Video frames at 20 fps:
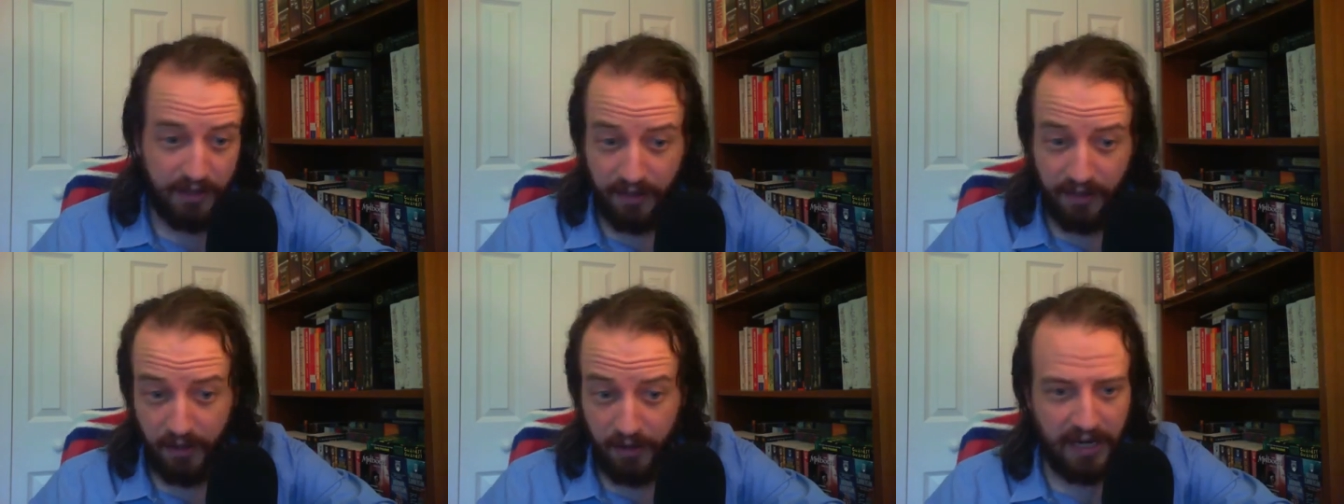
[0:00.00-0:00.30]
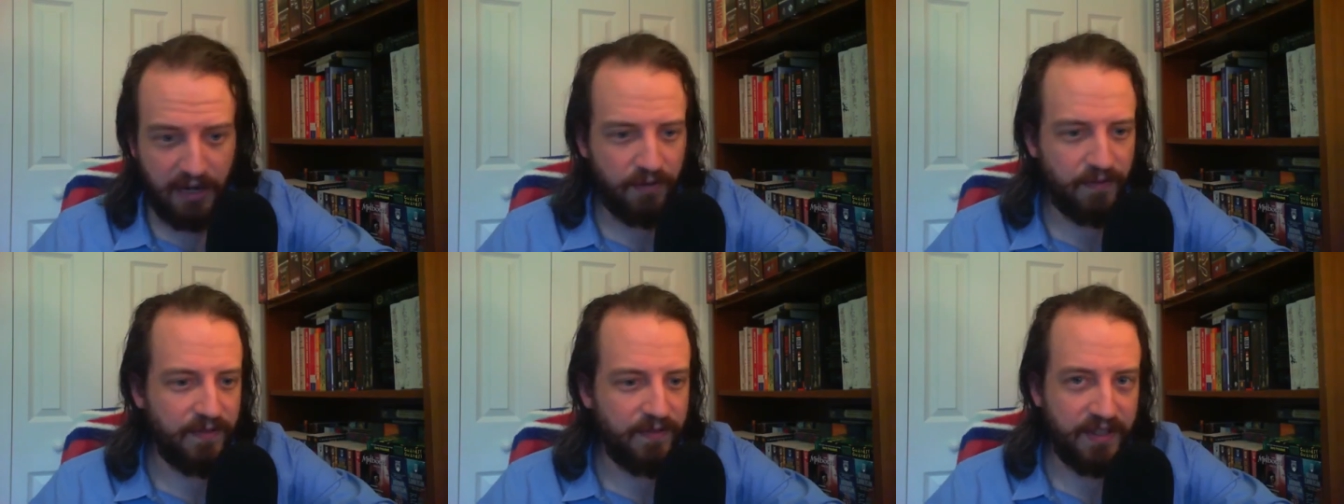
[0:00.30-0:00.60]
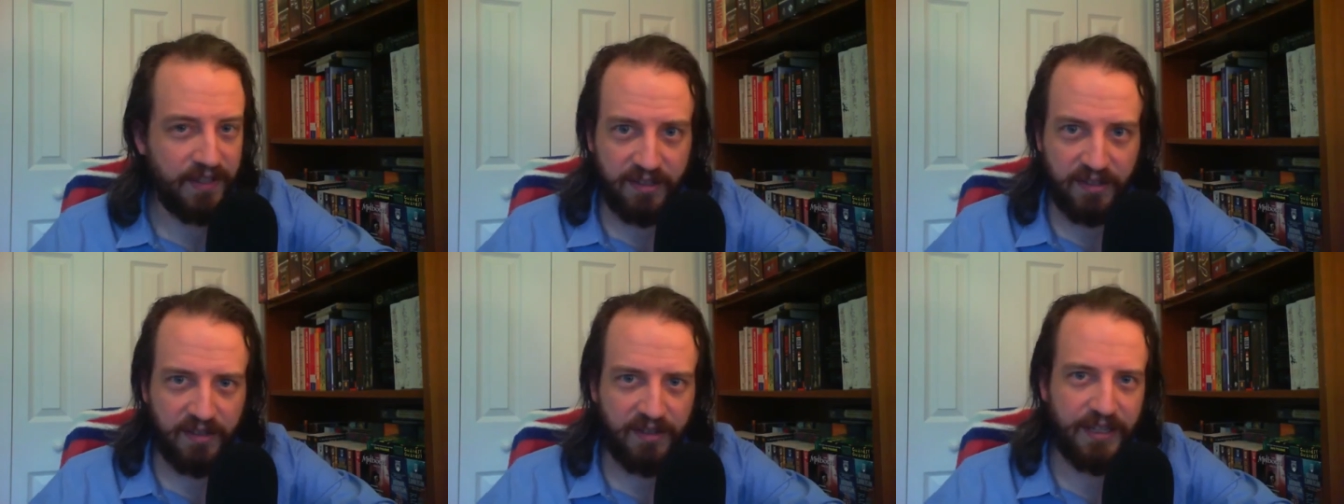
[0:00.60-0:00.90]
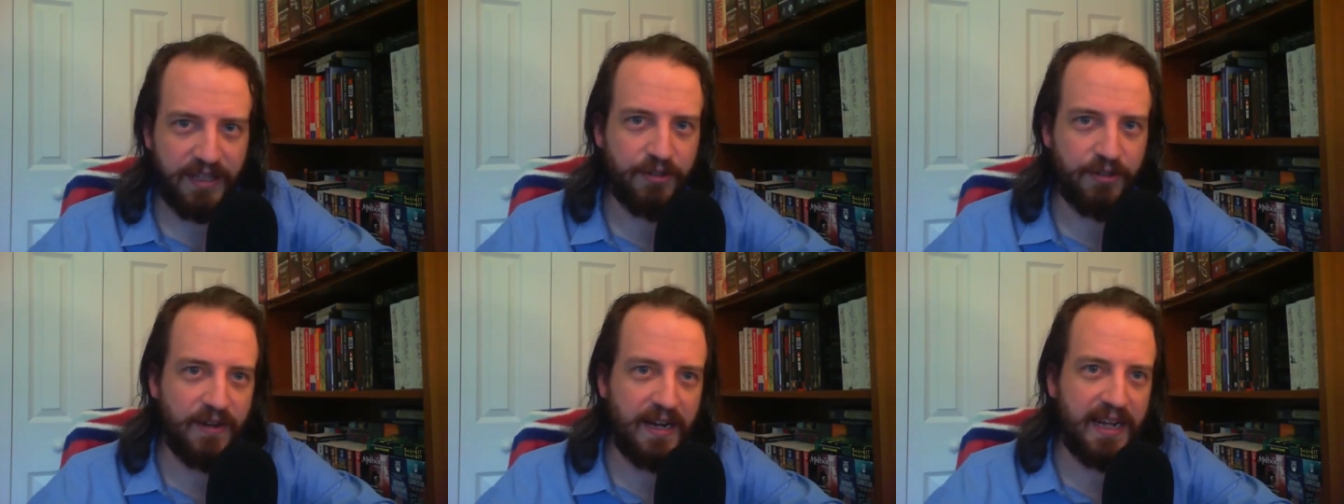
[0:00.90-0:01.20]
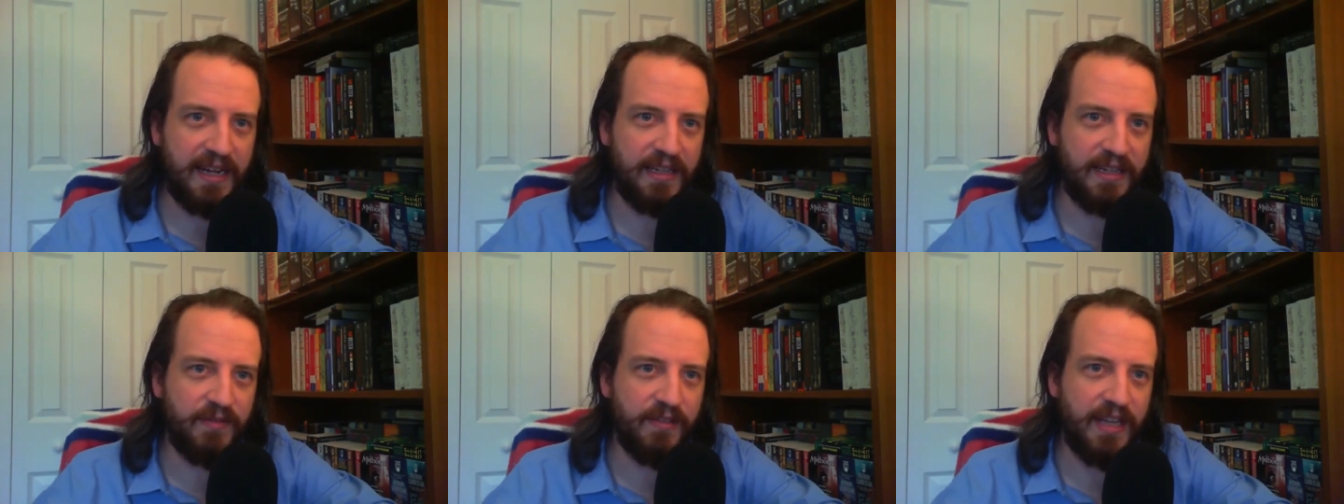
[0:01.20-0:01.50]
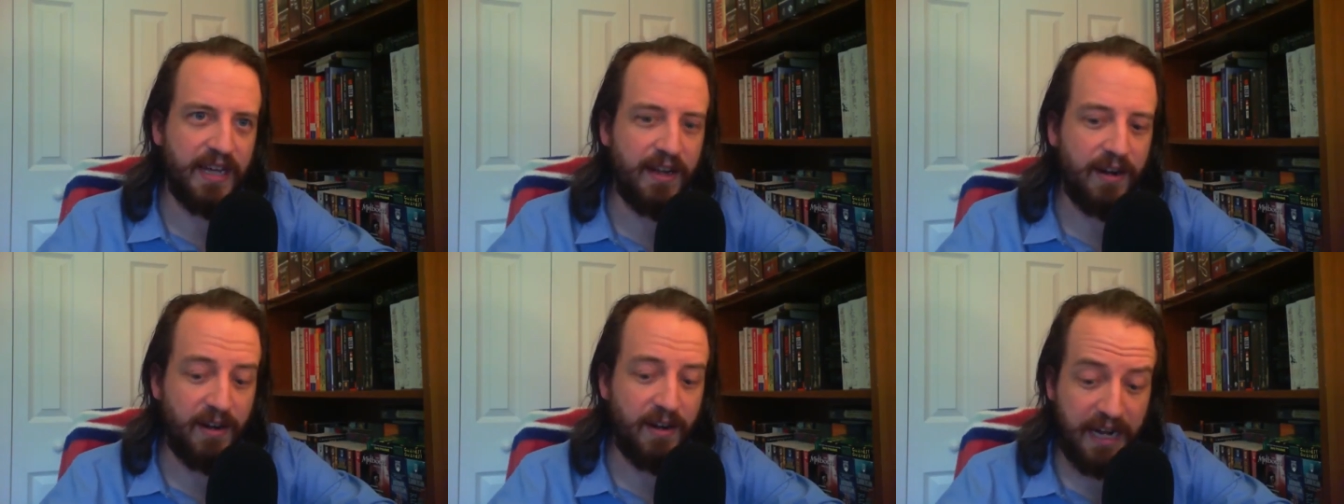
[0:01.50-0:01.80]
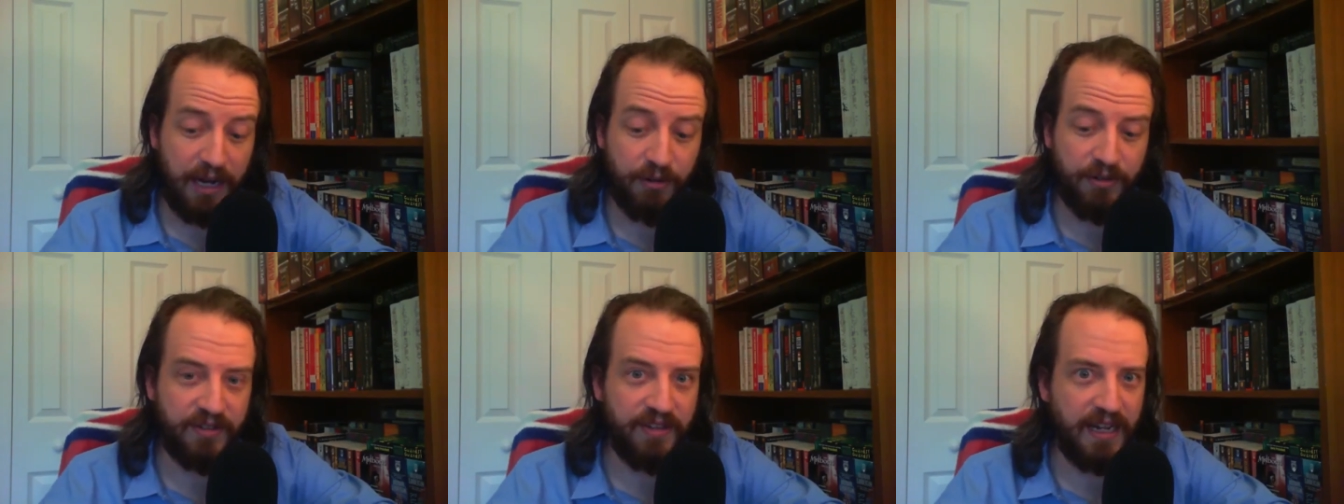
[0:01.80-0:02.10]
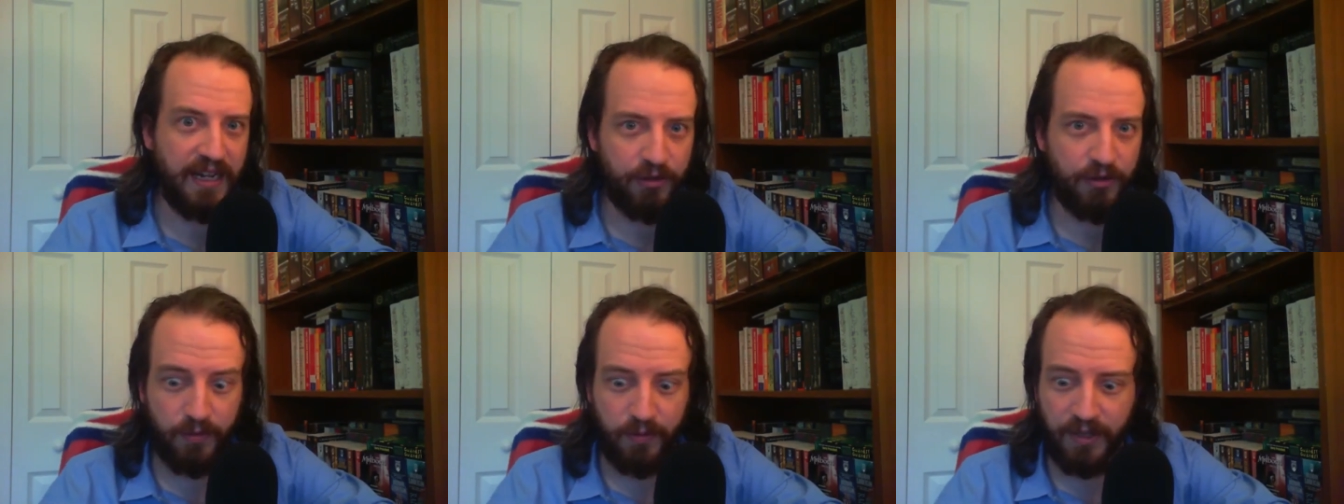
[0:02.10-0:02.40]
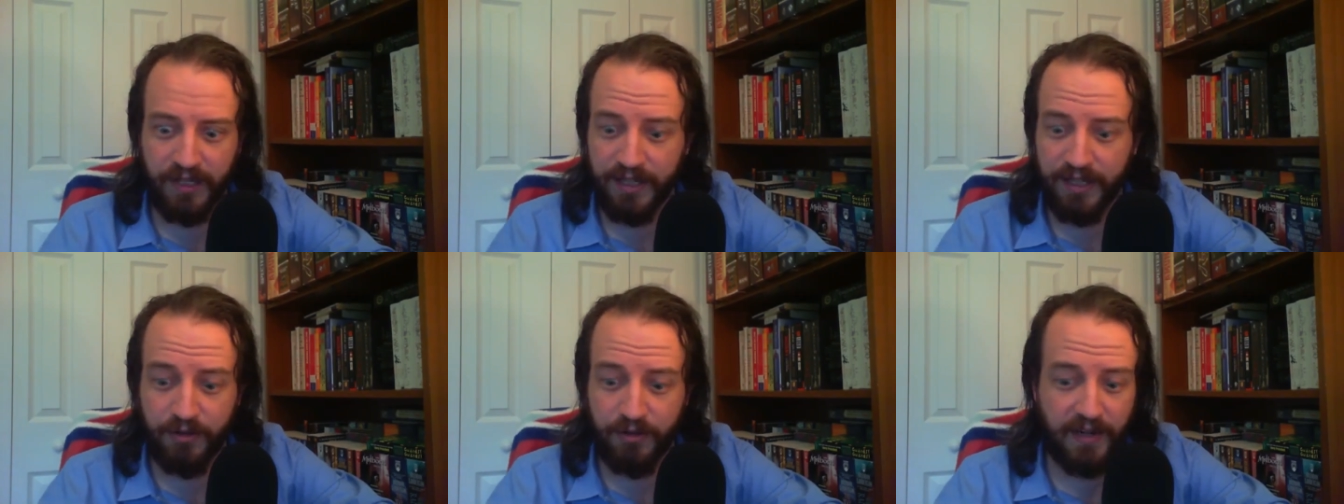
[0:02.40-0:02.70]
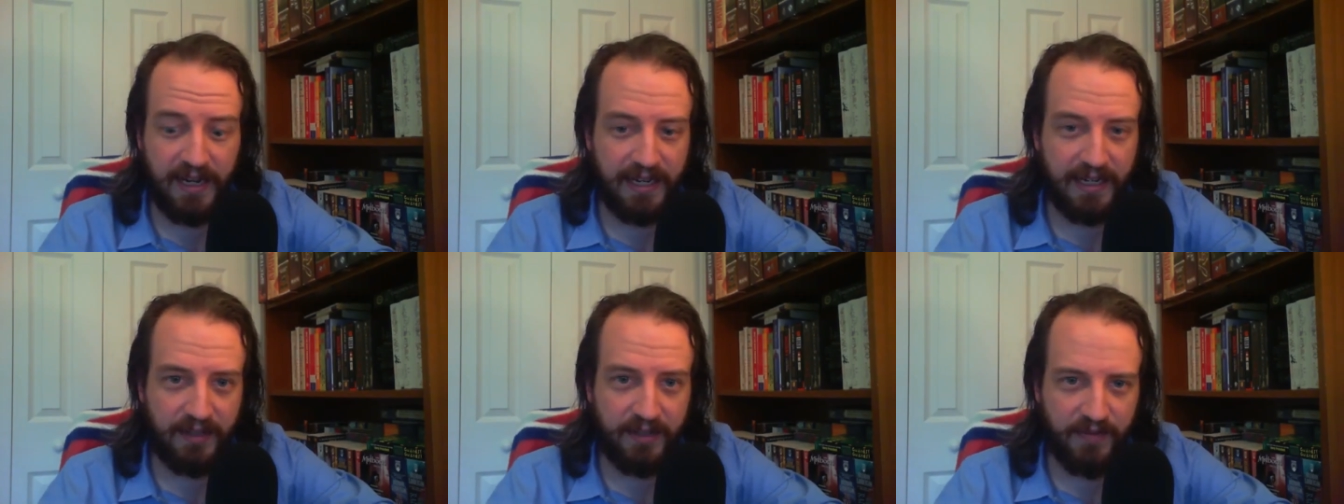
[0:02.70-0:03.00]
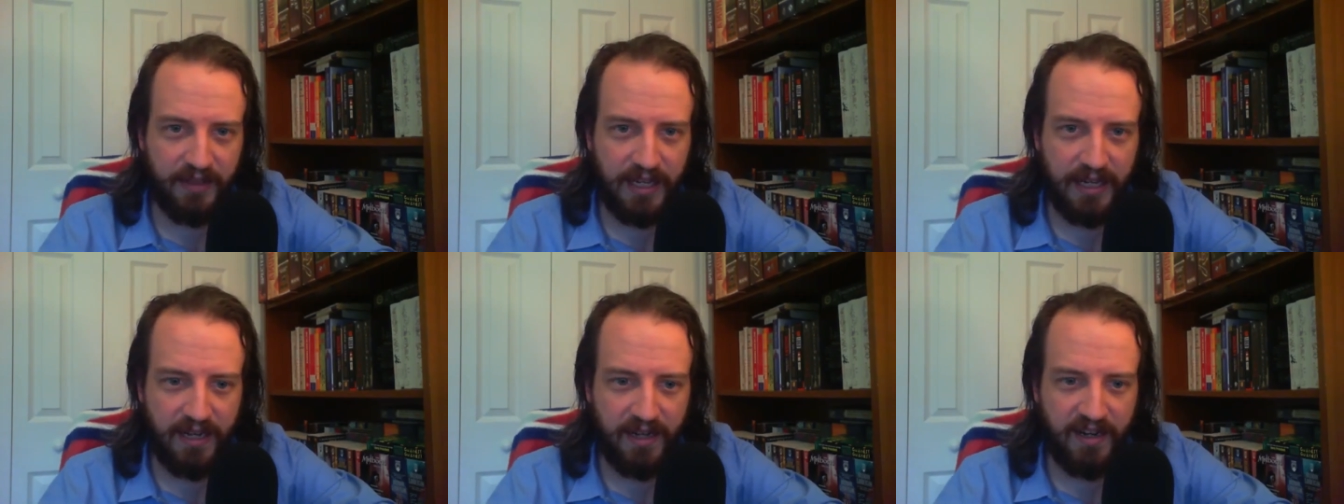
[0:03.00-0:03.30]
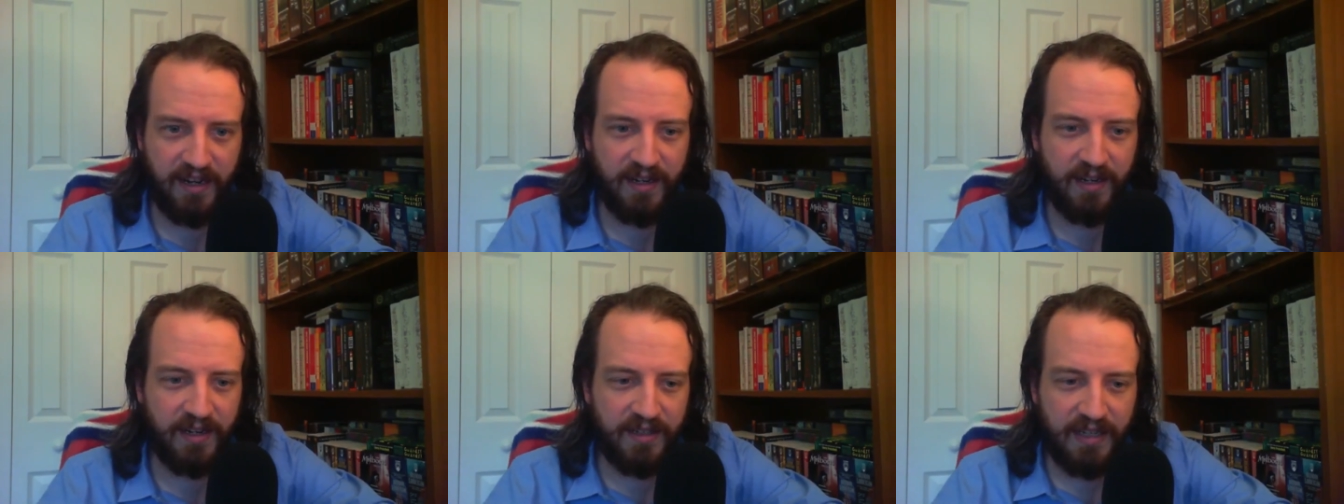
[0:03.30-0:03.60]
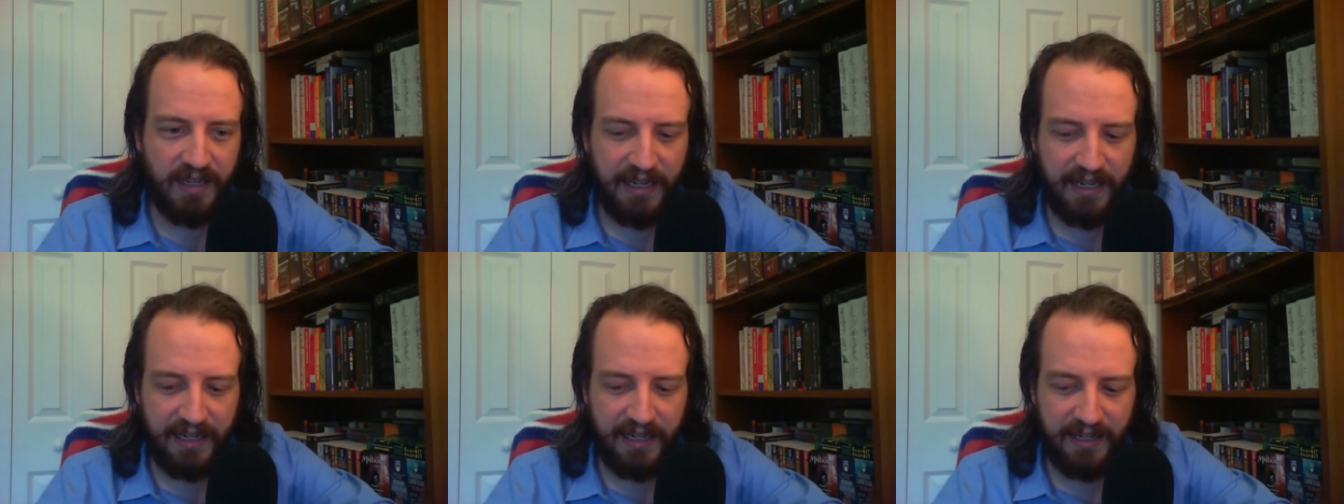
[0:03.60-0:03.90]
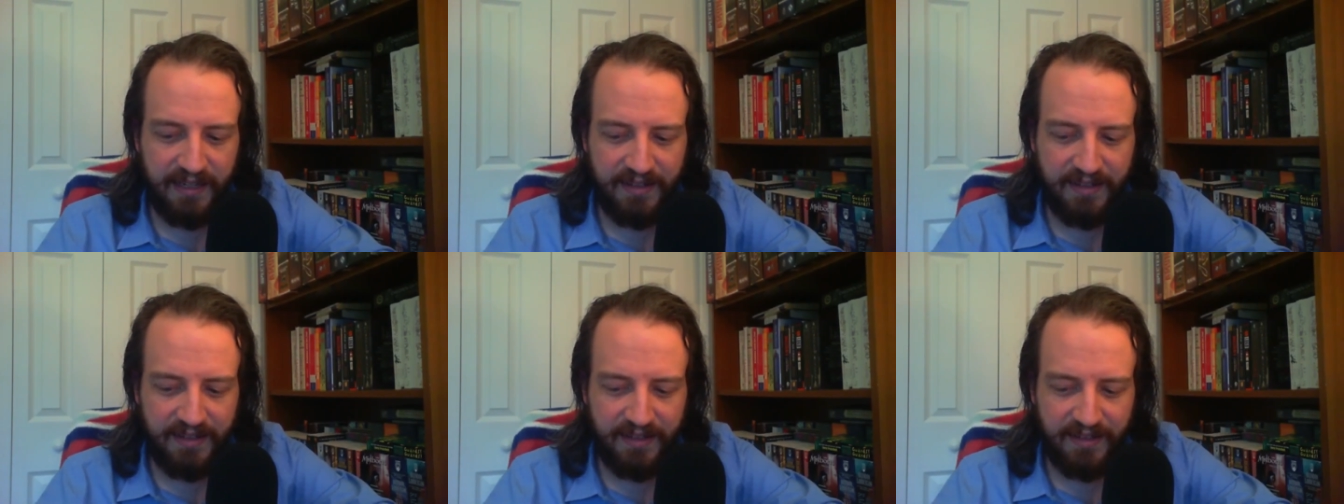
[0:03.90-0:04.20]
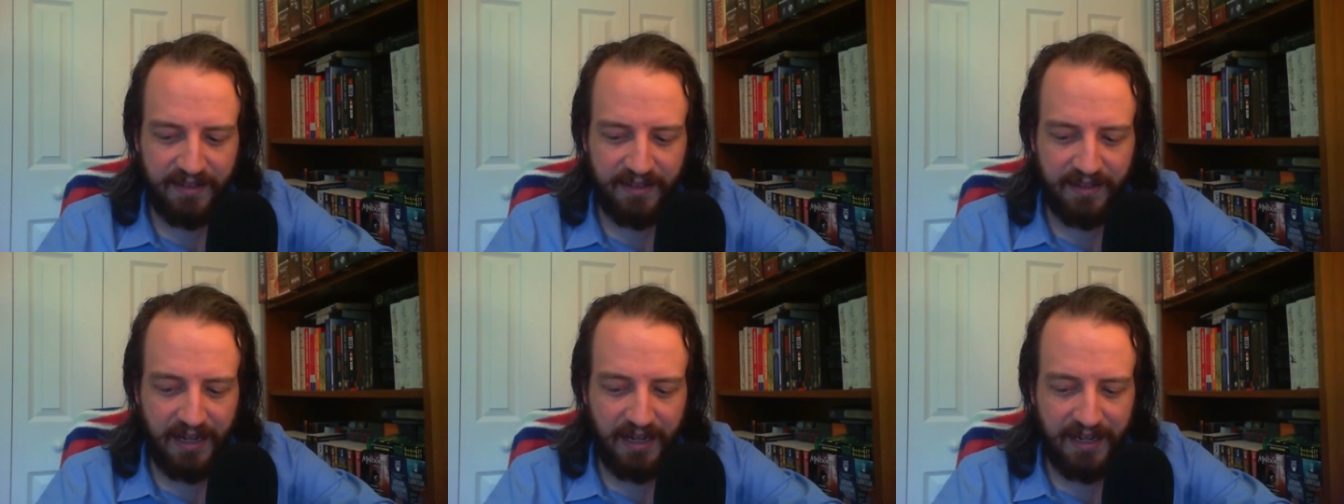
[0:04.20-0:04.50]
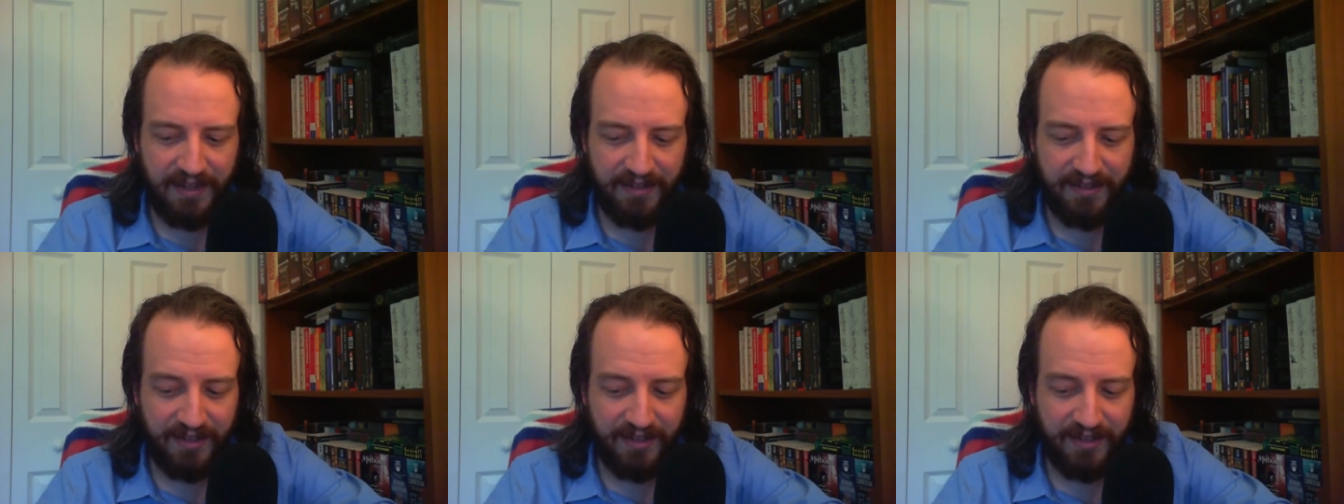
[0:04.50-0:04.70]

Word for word: know how physically attractive they are how sexually attractive they are and uh,